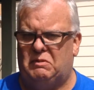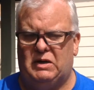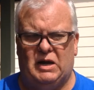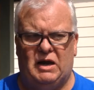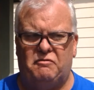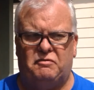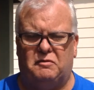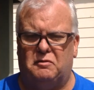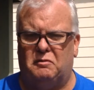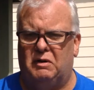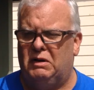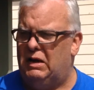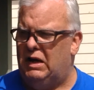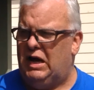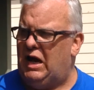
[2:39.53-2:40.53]
You have to,
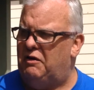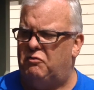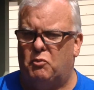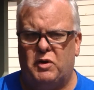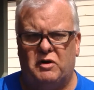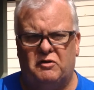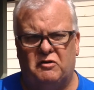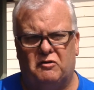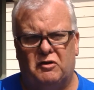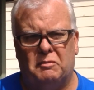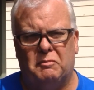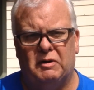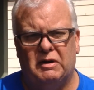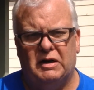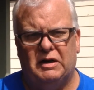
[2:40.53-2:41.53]
over winter
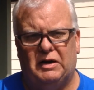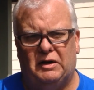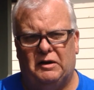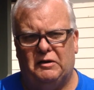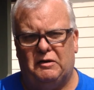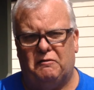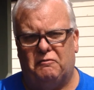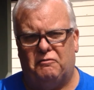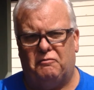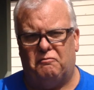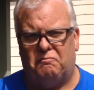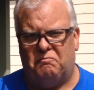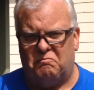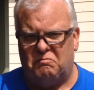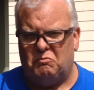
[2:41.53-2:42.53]
time,
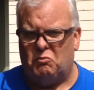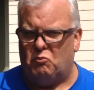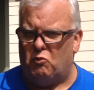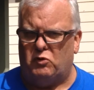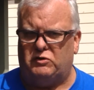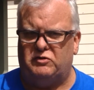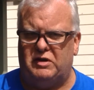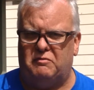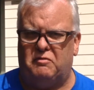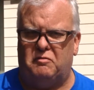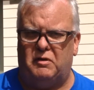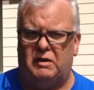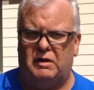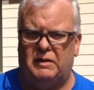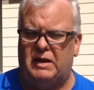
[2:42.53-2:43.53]
leave
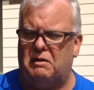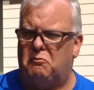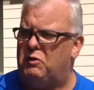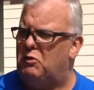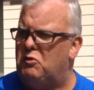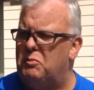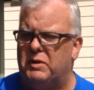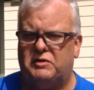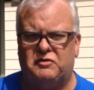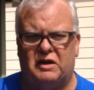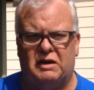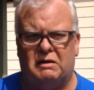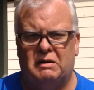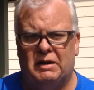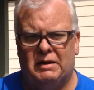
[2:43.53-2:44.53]
whatever in there. We normally
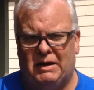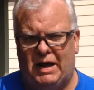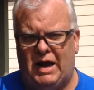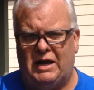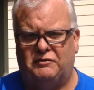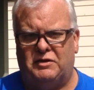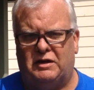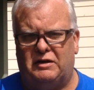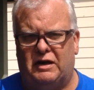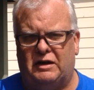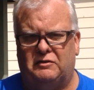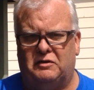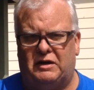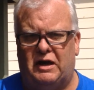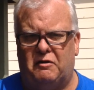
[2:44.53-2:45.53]
say Anzac
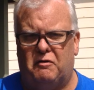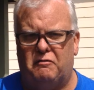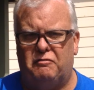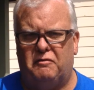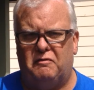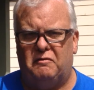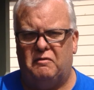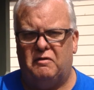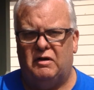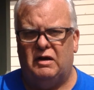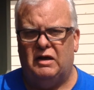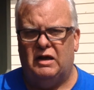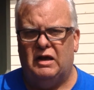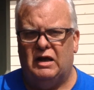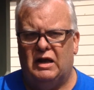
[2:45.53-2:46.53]
Day is the cut-off.
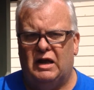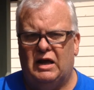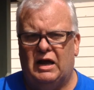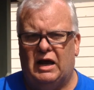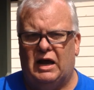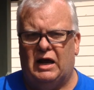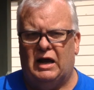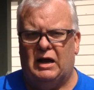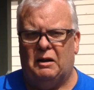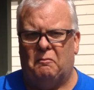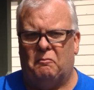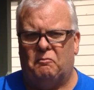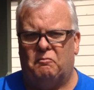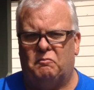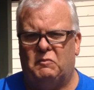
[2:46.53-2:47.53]

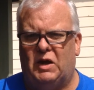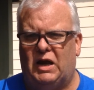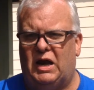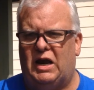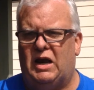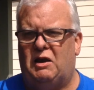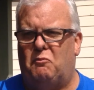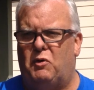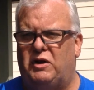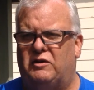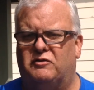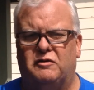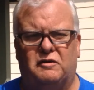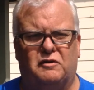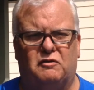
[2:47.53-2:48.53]
And when
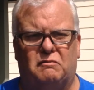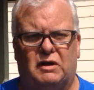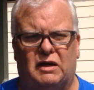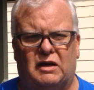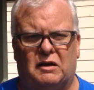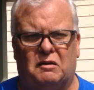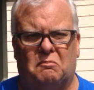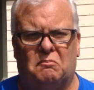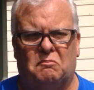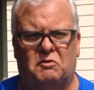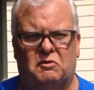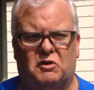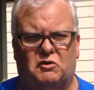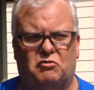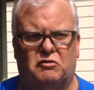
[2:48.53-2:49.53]
you see
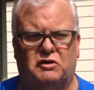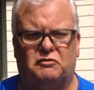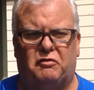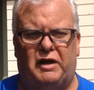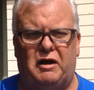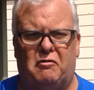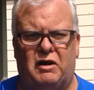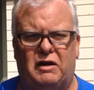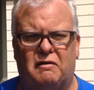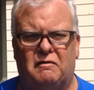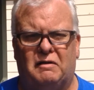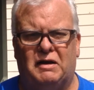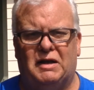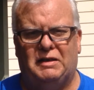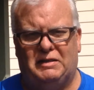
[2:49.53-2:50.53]
the trees flowering,
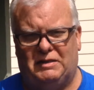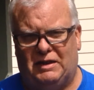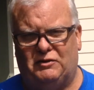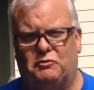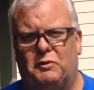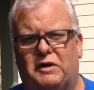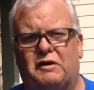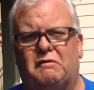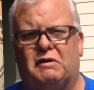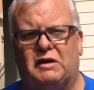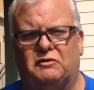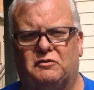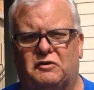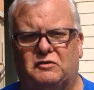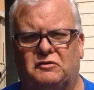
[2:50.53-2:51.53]
that's when
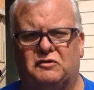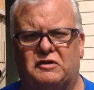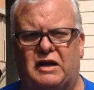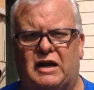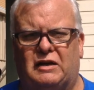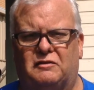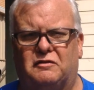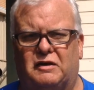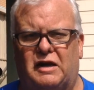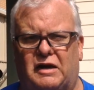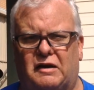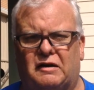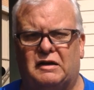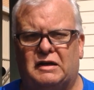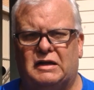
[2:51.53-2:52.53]
our season starts again.